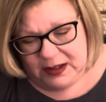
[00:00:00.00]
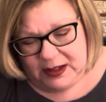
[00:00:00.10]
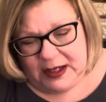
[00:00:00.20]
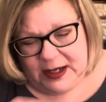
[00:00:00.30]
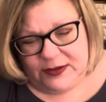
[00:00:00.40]

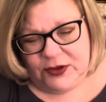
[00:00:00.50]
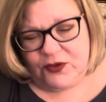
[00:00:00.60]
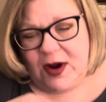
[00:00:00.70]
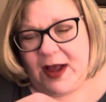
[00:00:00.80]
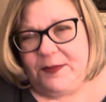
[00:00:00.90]
and the
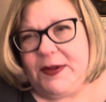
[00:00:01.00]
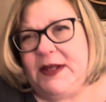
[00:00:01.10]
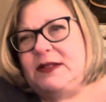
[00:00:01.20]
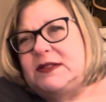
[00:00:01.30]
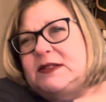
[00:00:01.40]
drop
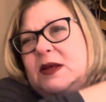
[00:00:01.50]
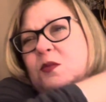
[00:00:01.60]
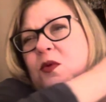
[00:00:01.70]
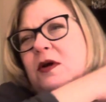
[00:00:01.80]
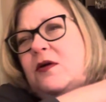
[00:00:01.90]
is
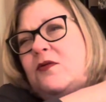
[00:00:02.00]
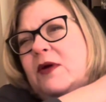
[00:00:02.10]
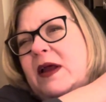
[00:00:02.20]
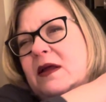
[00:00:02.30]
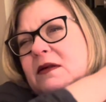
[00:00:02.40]
somewhere
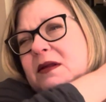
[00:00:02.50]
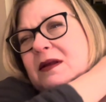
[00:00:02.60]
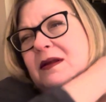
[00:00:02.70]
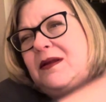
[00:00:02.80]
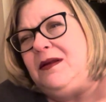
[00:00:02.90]
around
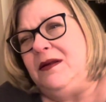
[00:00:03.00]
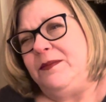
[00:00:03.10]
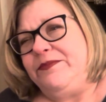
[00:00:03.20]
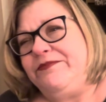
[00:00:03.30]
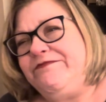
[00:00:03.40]

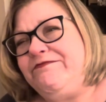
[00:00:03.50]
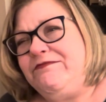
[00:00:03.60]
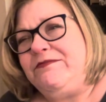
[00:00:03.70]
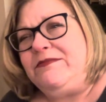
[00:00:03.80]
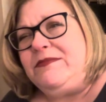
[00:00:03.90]

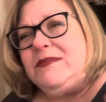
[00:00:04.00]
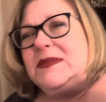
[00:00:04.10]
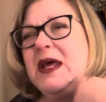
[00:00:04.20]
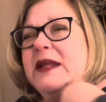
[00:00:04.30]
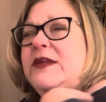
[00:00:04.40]
9
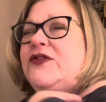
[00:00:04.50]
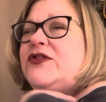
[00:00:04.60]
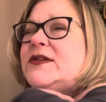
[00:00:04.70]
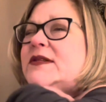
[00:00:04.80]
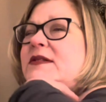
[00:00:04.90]

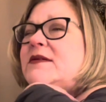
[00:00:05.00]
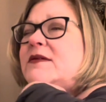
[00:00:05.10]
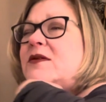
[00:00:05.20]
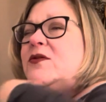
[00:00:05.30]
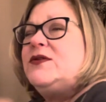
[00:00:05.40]

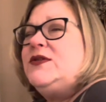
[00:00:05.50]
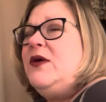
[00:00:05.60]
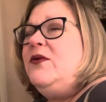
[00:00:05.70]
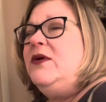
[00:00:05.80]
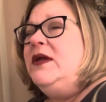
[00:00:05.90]
inches or
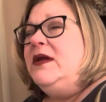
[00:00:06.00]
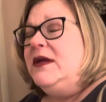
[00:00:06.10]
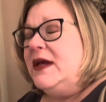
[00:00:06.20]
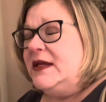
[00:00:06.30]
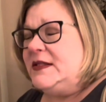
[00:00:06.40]
so.
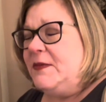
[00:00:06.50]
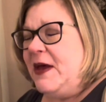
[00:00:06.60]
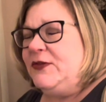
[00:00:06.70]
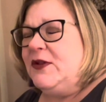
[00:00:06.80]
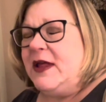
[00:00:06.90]
It's
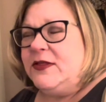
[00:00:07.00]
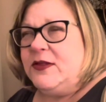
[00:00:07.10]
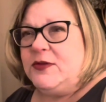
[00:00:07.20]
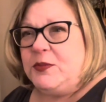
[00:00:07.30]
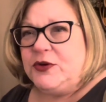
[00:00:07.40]
about the length
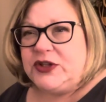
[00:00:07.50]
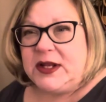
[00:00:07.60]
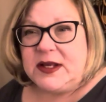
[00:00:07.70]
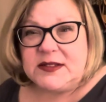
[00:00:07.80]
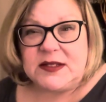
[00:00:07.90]
of the
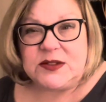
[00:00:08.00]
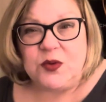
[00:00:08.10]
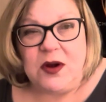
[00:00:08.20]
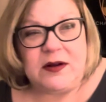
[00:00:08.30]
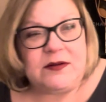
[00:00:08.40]
pochette
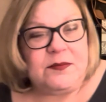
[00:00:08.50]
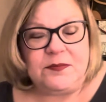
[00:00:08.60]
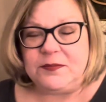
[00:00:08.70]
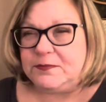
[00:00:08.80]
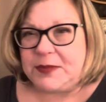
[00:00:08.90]
accessoire.
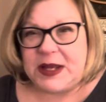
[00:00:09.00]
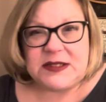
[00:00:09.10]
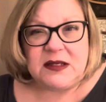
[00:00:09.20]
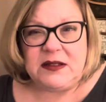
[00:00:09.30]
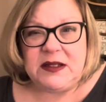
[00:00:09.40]
Basically